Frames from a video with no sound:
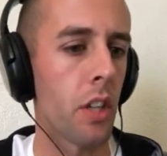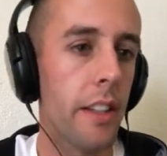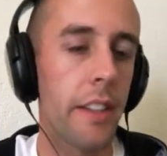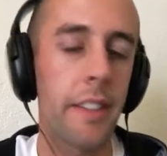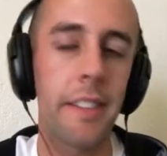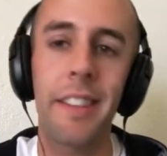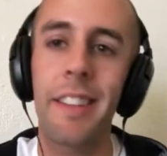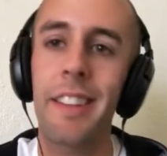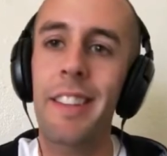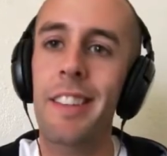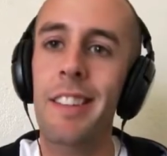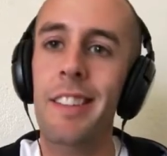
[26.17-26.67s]

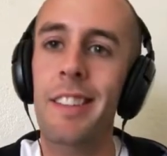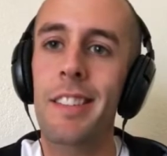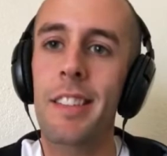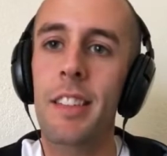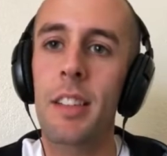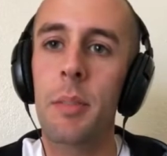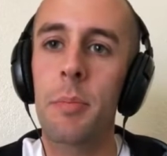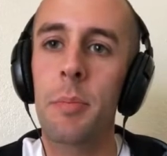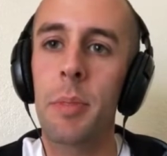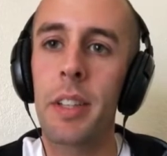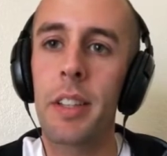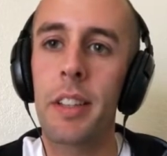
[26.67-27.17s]
This is
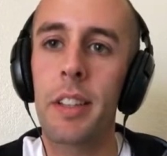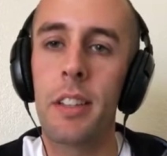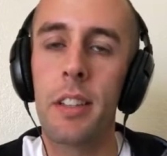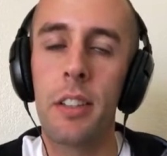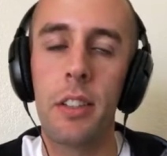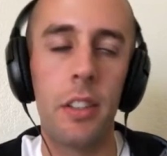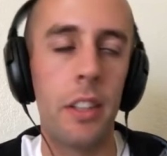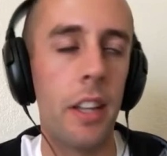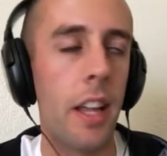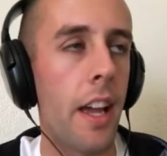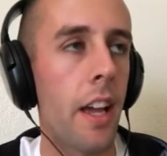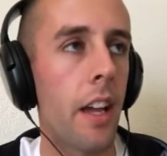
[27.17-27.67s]
going to be the
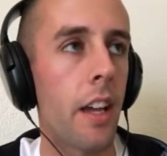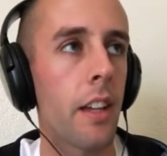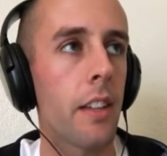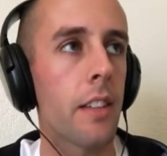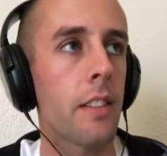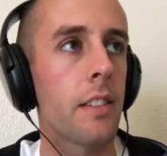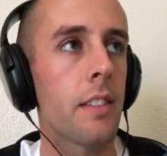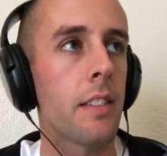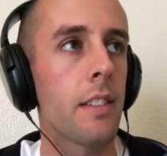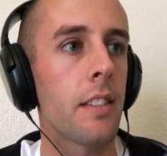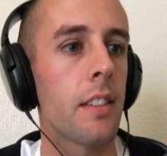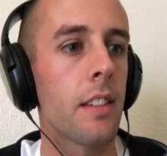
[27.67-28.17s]

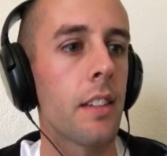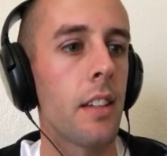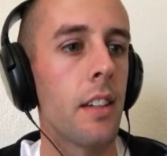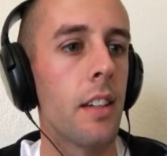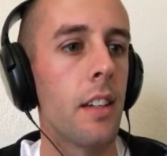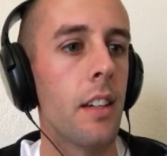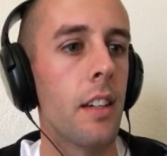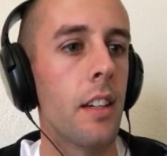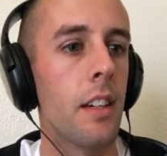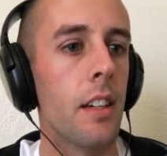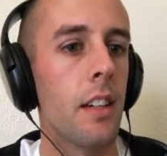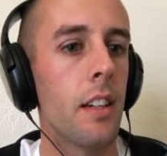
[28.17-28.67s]
next
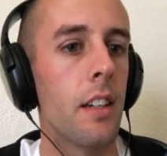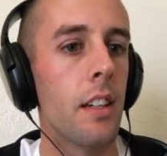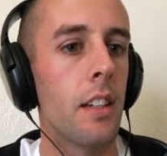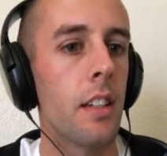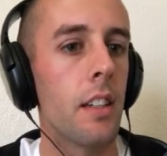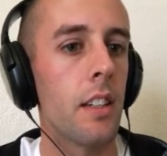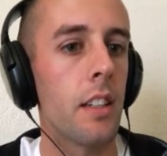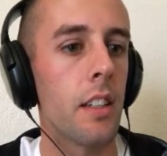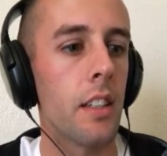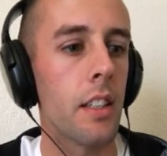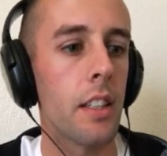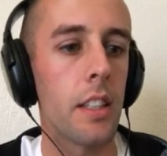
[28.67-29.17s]

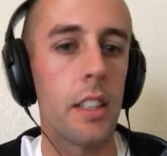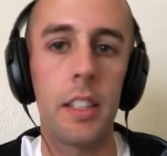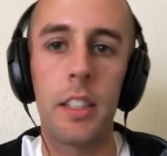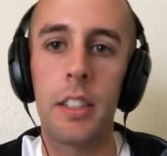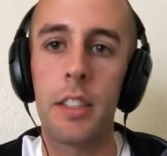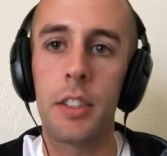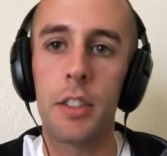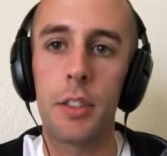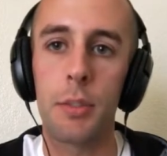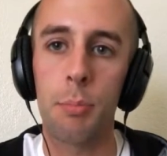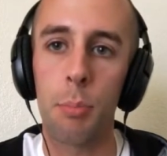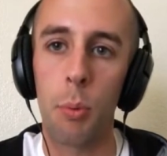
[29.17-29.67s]

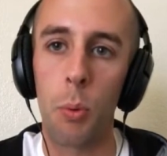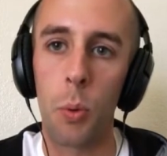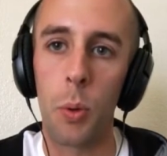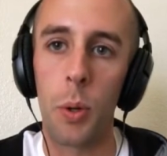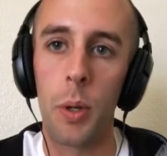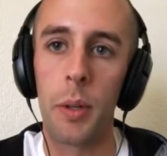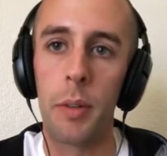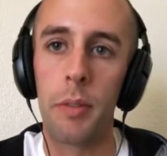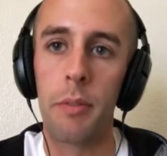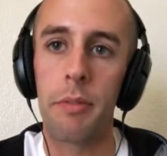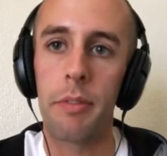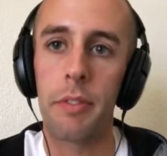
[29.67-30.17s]

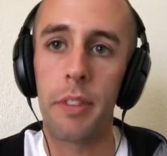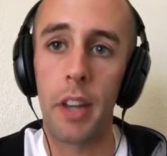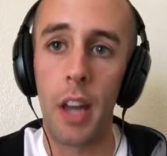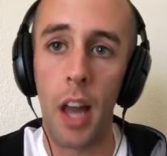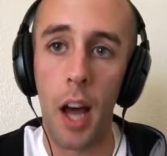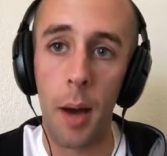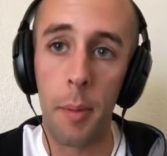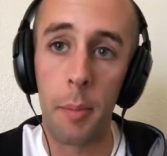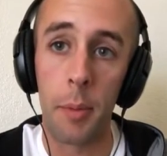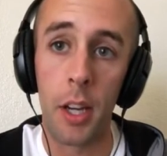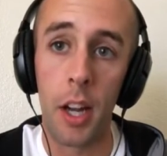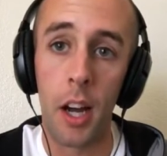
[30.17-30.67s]
esport
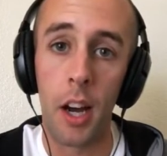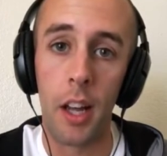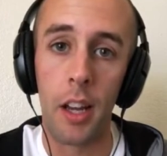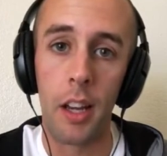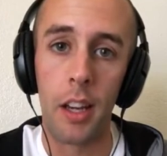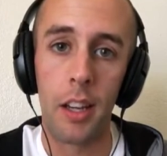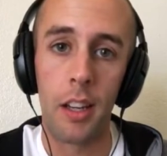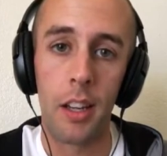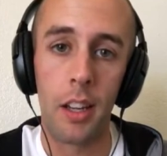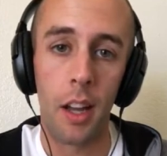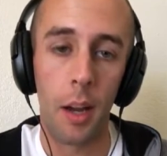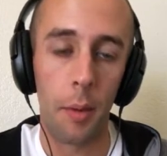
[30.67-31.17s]
phenomenon.
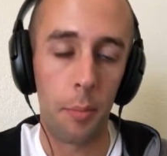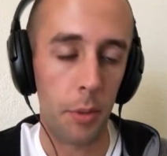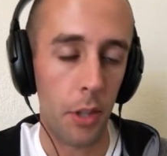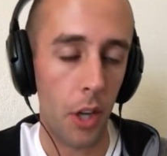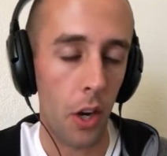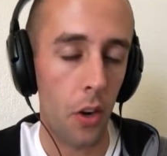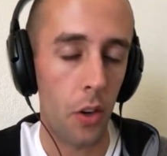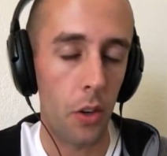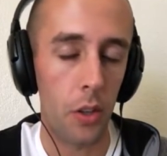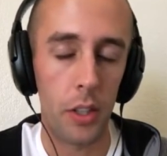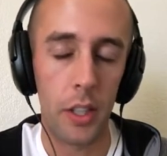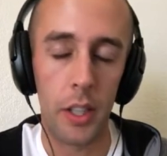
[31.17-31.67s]
I'm
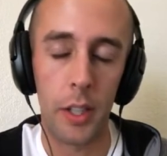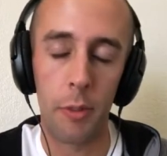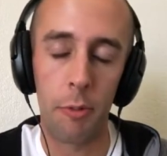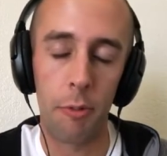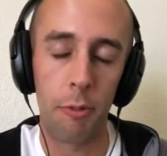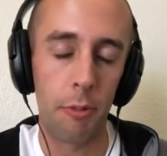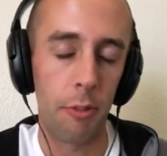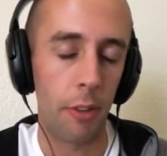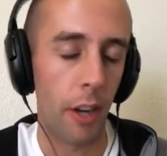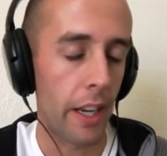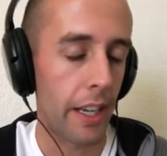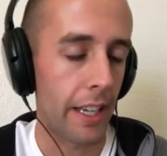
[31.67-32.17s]
calling it
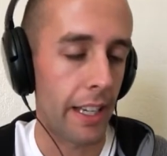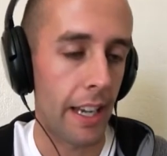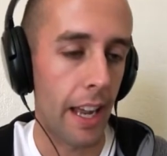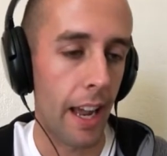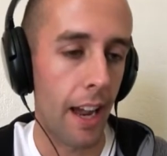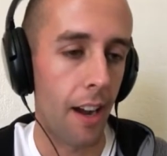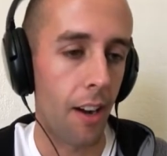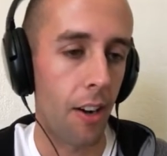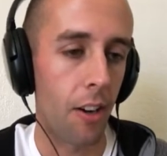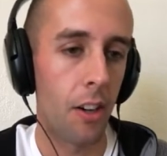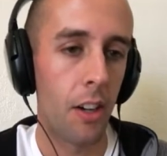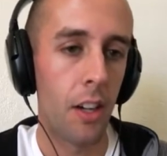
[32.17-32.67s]
right
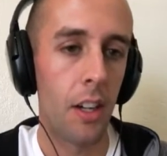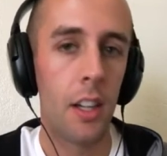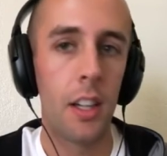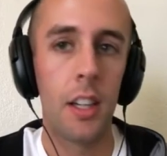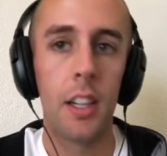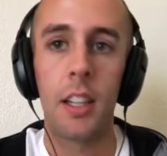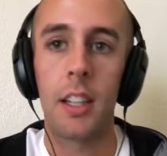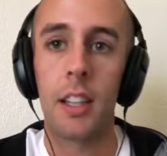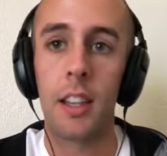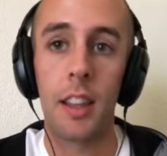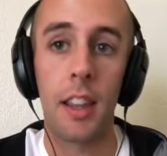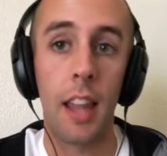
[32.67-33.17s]
now.
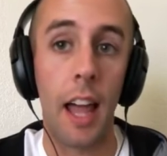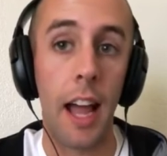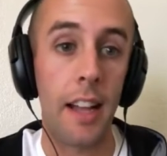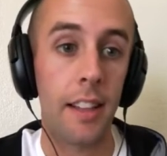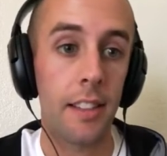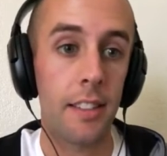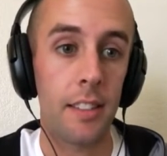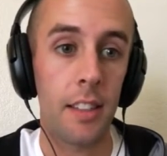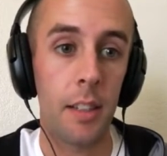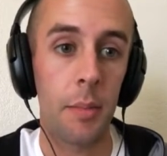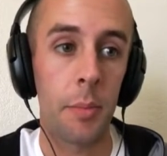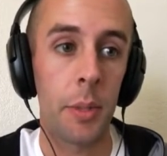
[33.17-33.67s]

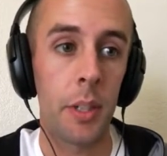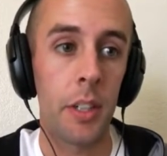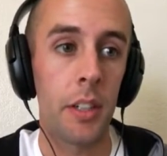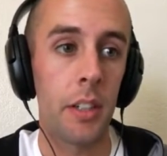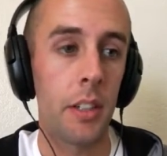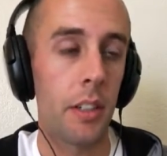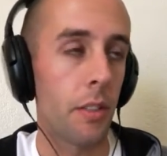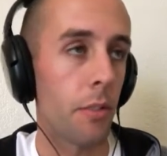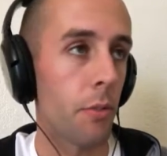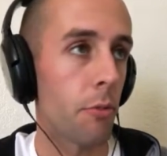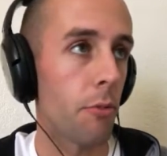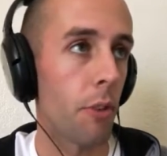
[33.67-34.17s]
Last
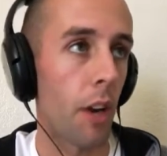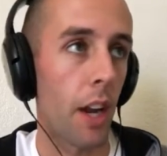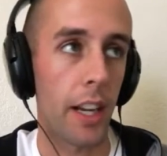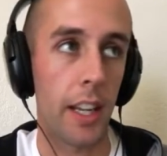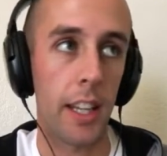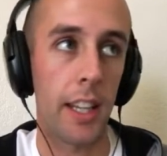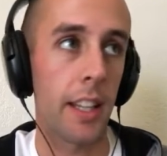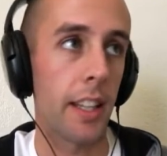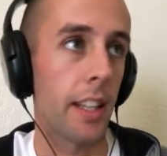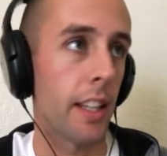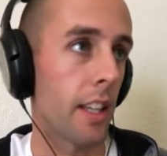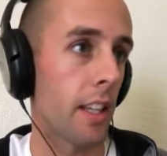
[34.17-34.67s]
summer,
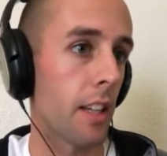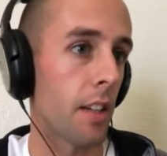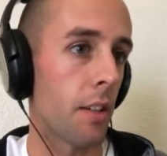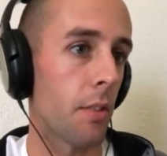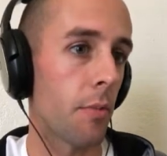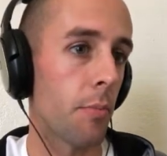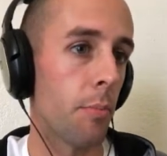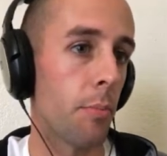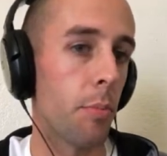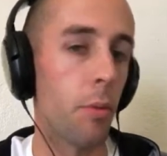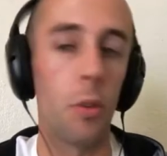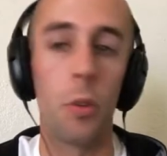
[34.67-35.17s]
Rocket League
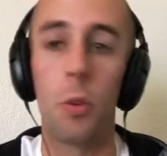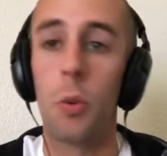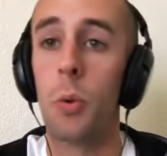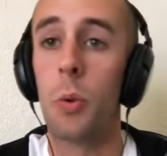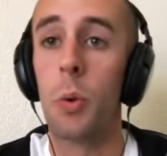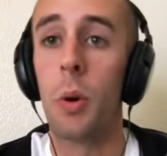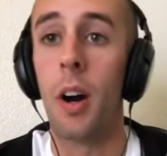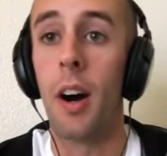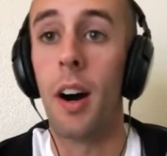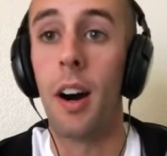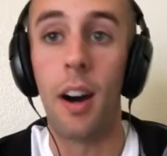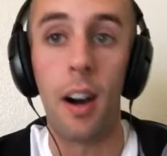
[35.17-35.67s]

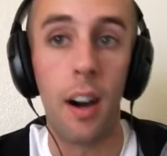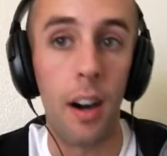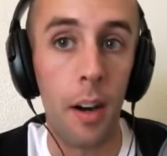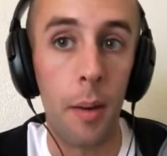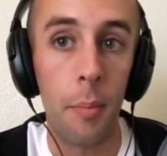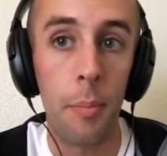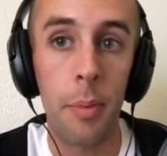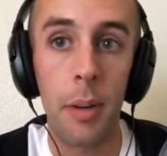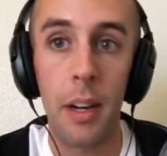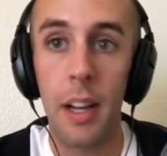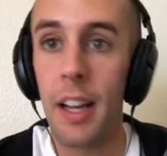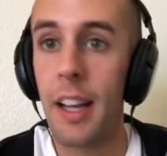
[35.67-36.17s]
blew
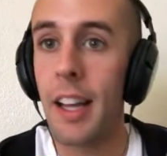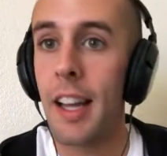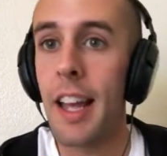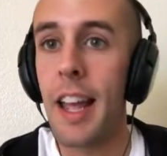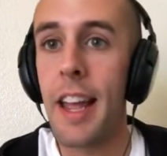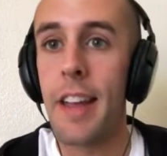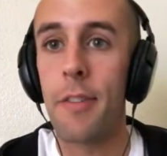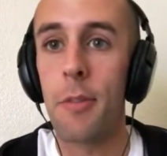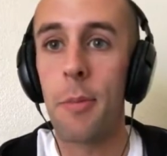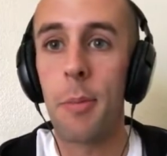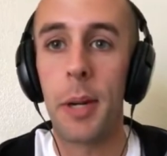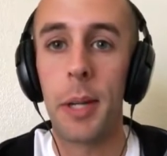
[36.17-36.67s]
up.
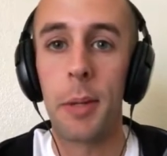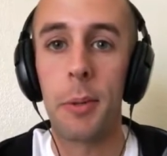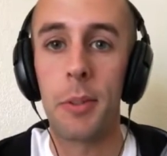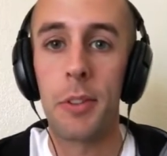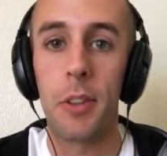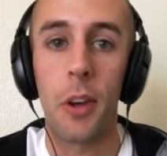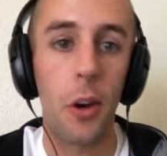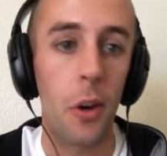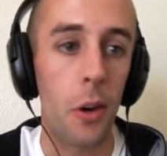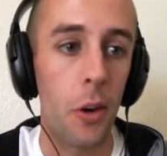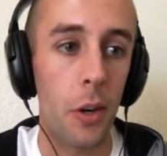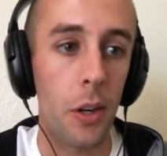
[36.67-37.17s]
Everybody
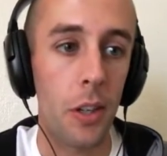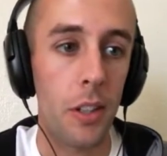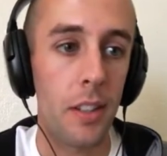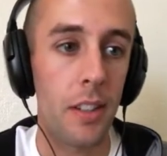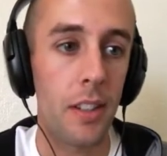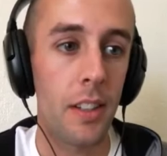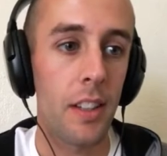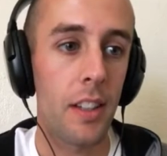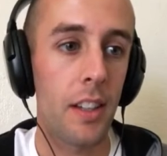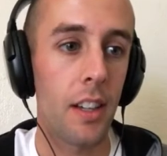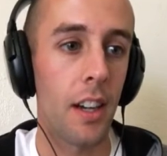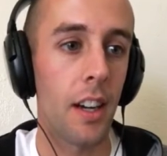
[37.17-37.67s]
was
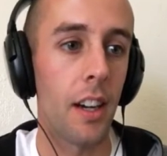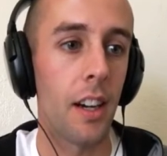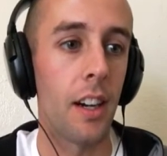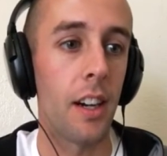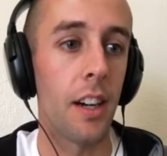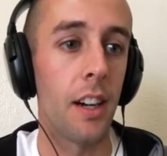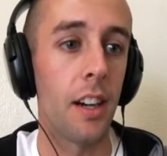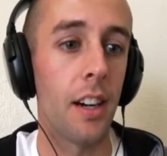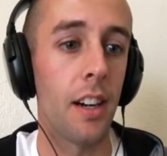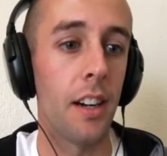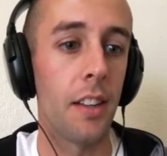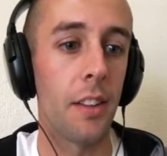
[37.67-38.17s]
hooked.
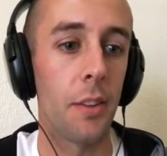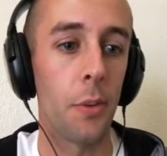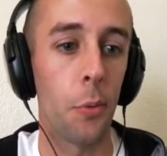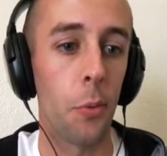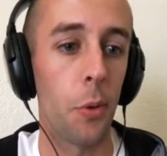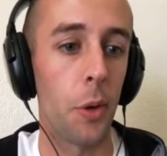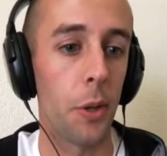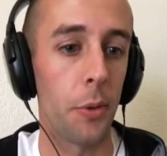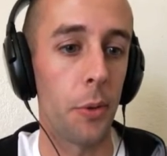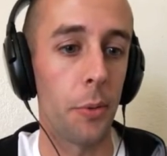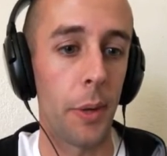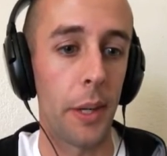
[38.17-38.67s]
The
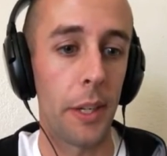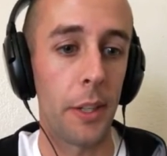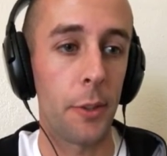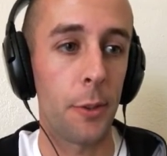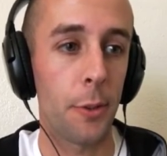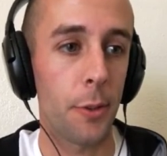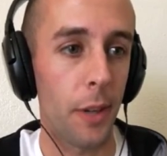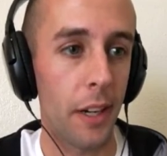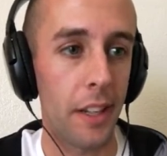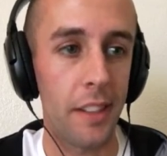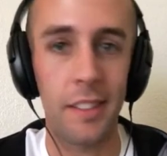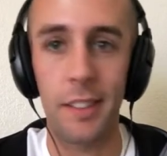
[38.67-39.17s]
world went
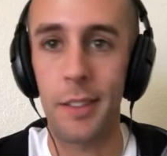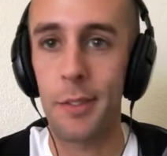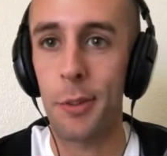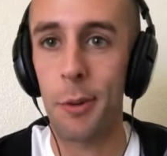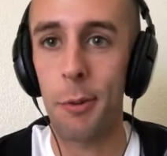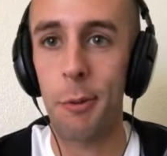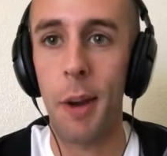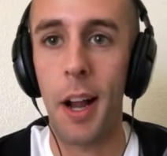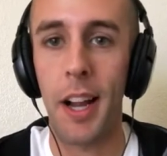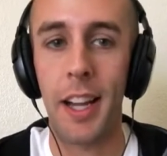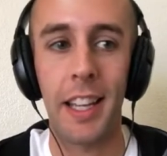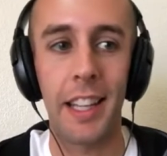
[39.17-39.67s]
crazy for
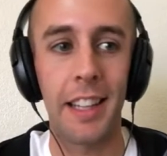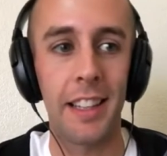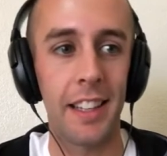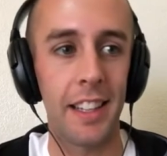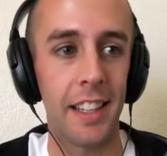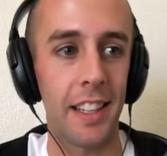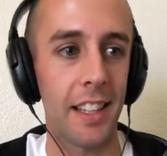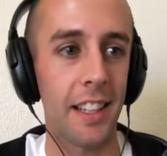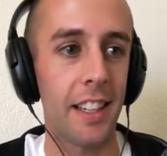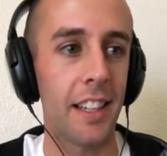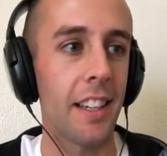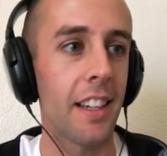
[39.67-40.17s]
Rocket
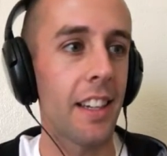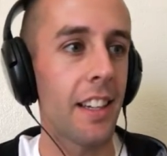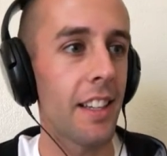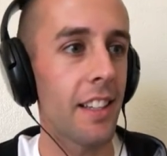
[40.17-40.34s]
League.